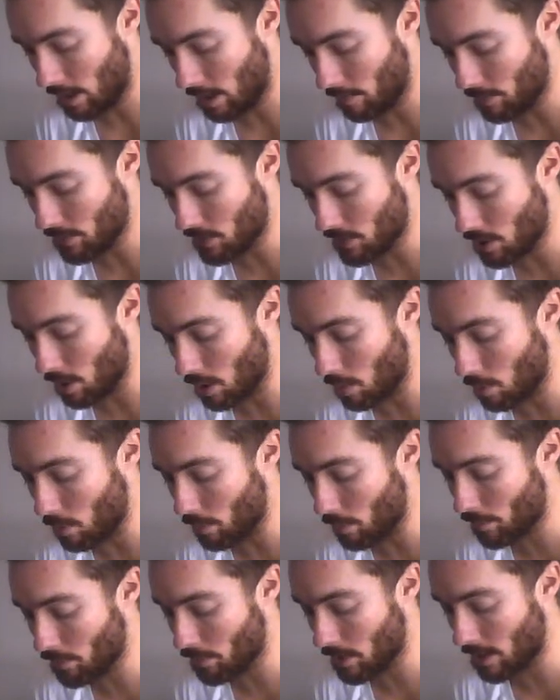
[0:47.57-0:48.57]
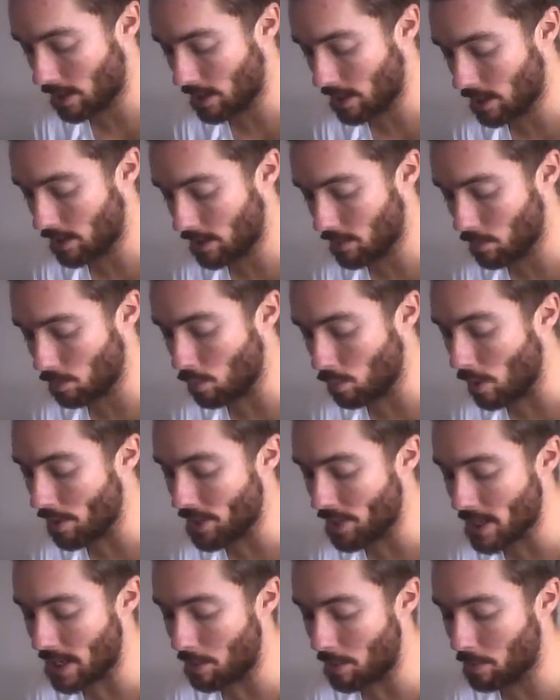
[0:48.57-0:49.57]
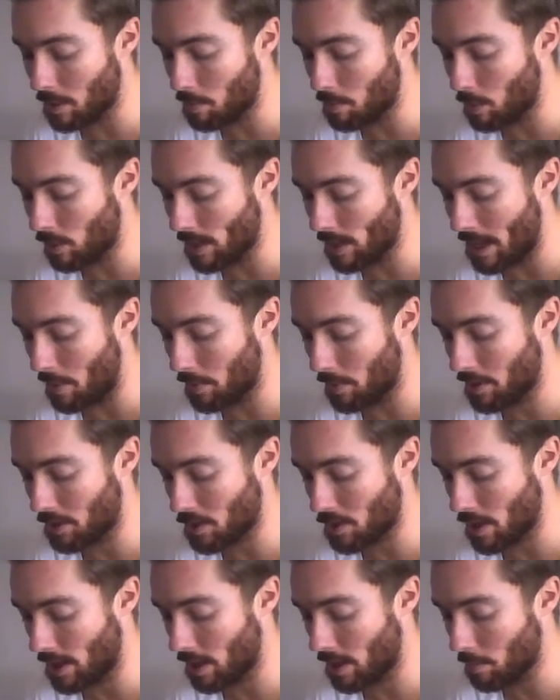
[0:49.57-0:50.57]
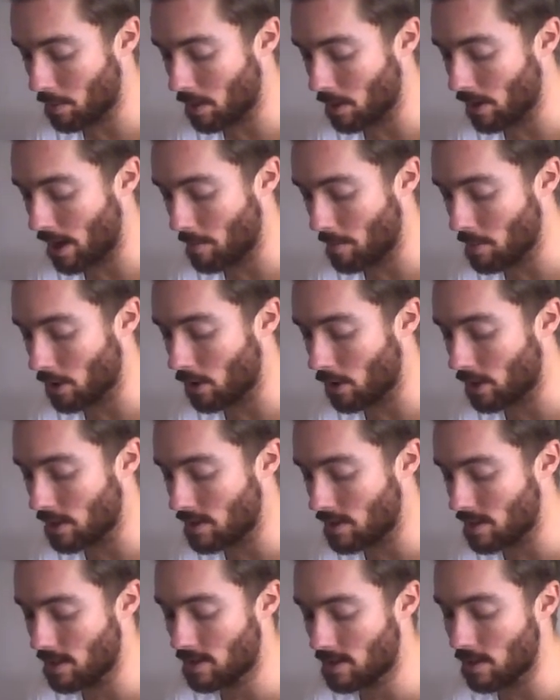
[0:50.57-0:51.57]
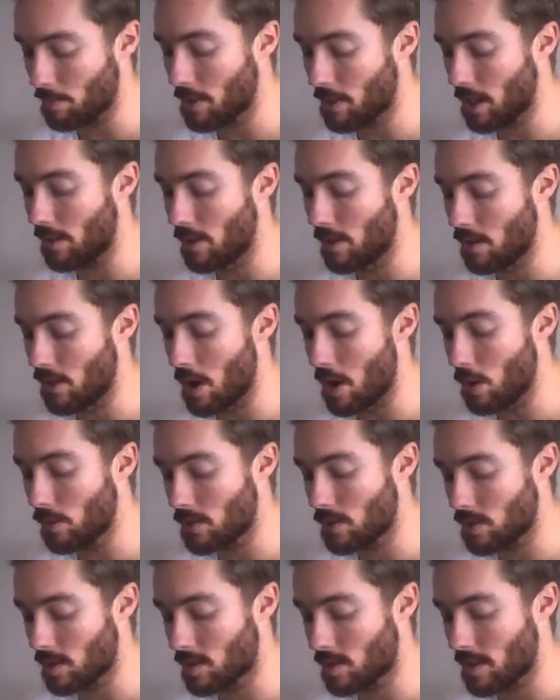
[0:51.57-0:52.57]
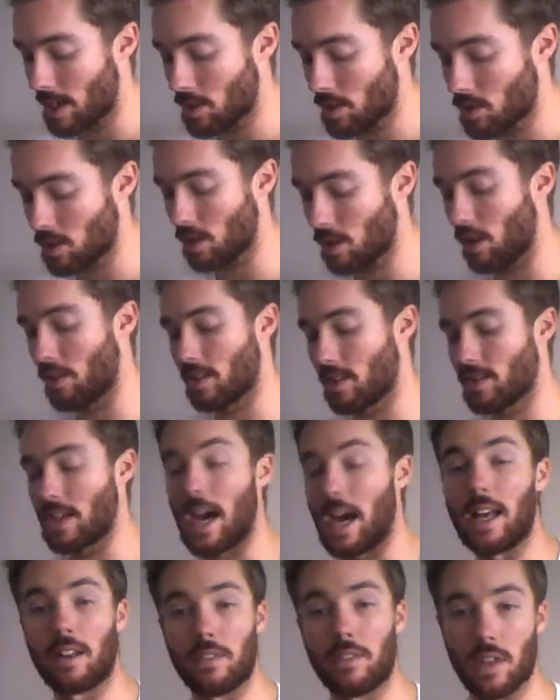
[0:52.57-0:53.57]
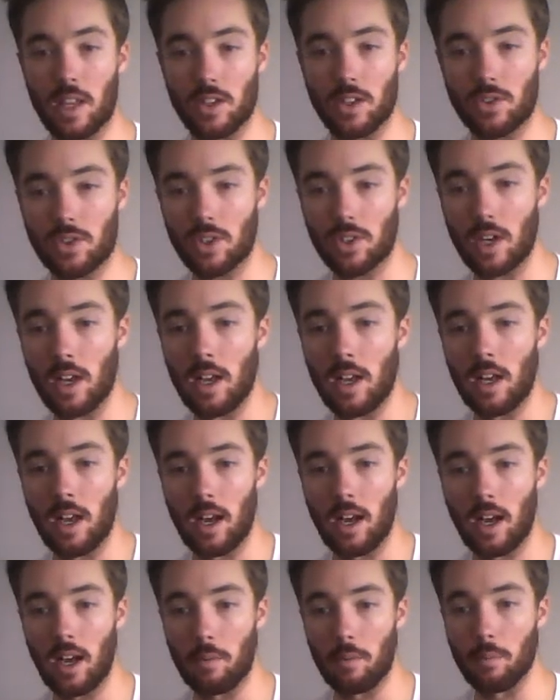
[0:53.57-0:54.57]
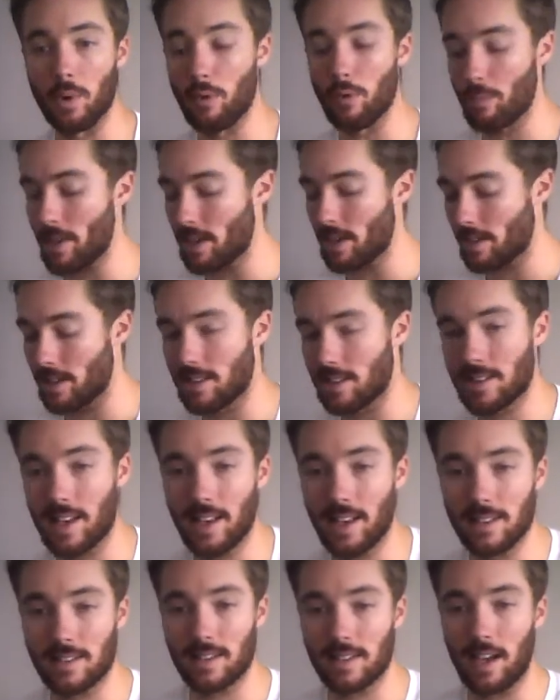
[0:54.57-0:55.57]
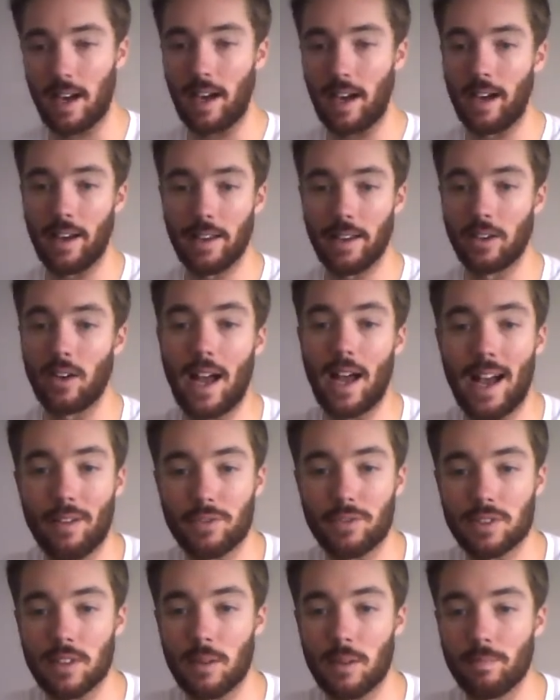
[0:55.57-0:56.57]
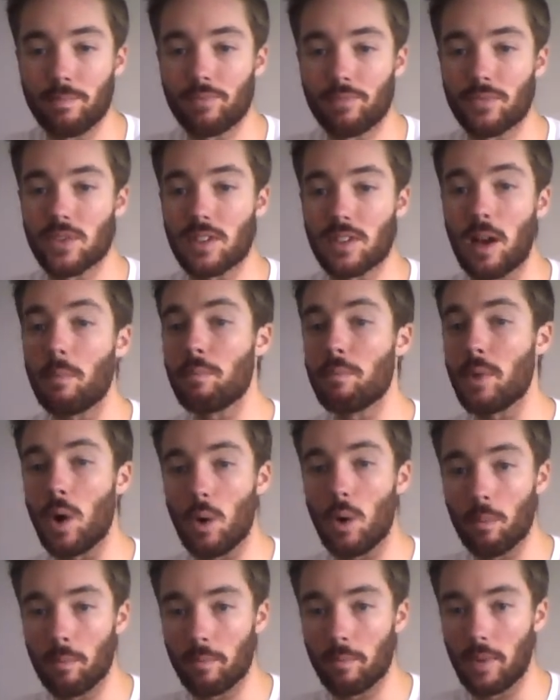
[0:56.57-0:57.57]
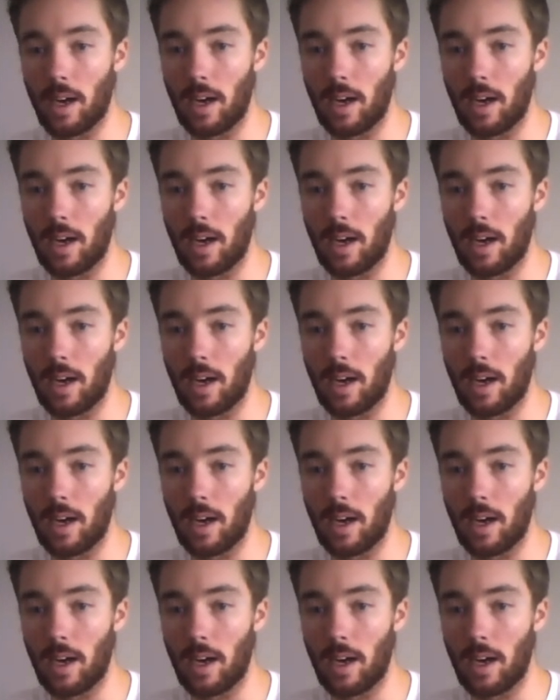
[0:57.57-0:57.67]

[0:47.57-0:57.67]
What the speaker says: So one thing I want to point out with the training program, you're going to see something in the notes section on the side of each movement that says it'll have some note,